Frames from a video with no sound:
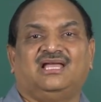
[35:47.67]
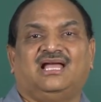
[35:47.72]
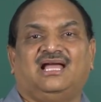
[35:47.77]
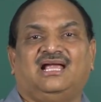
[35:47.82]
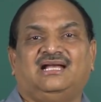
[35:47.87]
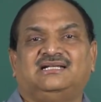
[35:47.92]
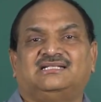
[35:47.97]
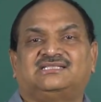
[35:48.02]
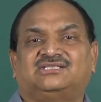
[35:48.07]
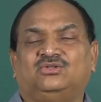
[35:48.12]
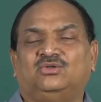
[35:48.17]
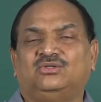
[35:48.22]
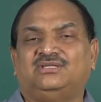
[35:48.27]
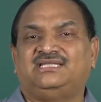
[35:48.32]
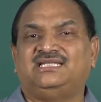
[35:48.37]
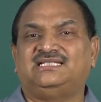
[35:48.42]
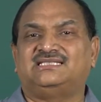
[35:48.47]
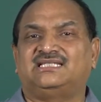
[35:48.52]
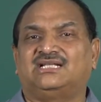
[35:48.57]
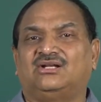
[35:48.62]
And so
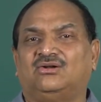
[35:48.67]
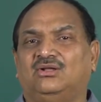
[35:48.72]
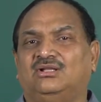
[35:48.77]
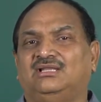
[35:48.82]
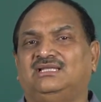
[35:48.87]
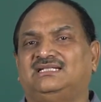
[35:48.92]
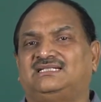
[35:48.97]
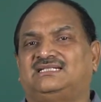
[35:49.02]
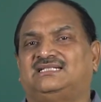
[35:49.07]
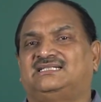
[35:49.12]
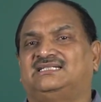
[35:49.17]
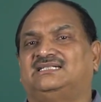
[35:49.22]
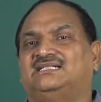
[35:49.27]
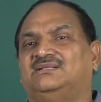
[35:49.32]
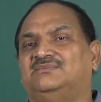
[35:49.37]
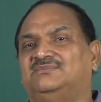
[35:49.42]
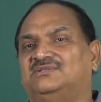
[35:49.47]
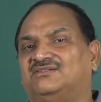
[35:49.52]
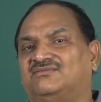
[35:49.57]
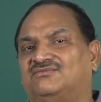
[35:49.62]
these are all the
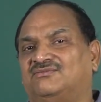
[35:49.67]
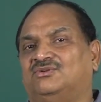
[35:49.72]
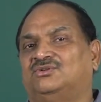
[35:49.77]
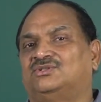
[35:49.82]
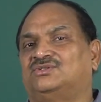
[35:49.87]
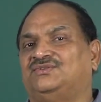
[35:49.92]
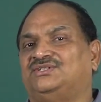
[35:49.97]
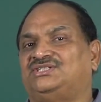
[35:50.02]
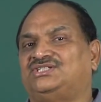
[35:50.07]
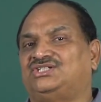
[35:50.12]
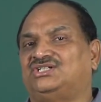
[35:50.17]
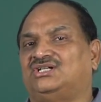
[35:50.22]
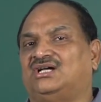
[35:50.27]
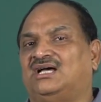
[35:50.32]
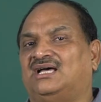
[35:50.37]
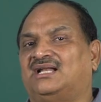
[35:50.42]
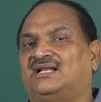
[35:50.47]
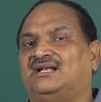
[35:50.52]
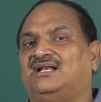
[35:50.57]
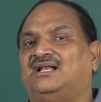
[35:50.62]
terms, of course, which
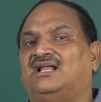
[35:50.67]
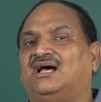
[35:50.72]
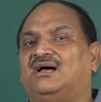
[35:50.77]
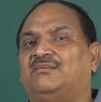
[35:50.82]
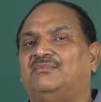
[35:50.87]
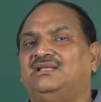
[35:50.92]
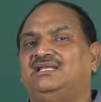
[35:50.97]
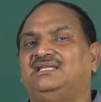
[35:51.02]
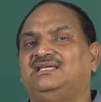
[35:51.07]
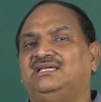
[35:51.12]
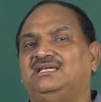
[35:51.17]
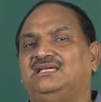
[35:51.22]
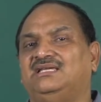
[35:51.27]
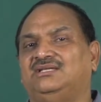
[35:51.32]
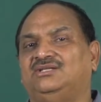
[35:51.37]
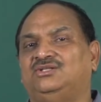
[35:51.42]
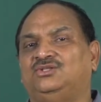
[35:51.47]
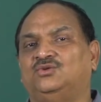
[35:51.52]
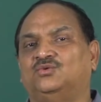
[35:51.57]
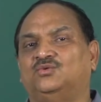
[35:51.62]
are normally
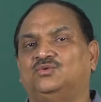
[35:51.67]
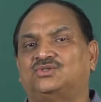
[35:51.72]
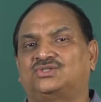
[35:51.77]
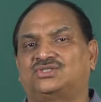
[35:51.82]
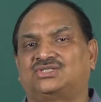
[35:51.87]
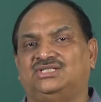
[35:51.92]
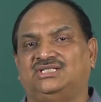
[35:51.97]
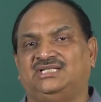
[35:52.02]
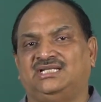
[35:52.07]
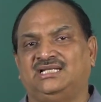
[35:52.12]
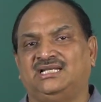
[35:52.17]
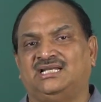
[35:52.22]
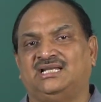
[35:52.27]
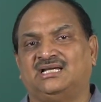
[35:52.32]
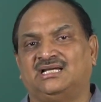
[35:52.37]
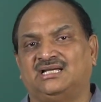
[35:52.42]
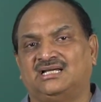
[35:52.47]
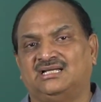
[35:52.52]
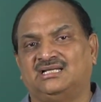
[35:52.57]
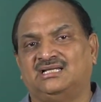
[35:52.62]
used in
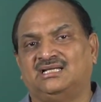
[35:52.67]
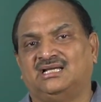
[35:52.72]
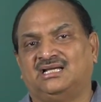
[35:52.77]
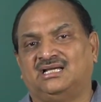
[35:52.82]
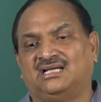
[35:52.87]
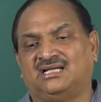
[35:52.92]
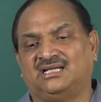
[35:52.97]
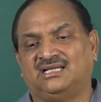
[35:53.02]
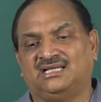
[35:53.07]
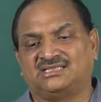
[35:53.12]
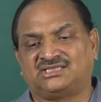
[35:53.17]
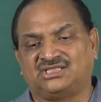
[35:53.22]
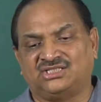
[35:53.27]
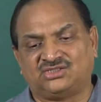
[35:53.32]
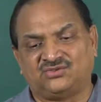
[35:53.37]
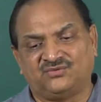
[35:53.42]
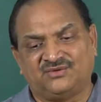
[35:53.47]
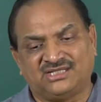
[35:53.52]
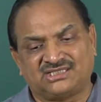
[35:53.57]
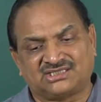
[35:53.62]
a
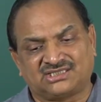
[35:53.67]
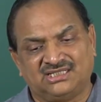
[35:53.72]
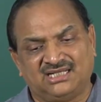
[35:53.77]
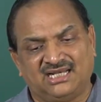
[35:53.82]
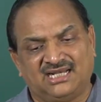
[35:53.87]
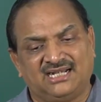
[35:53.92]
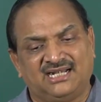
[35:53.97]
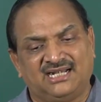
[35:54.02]
situation,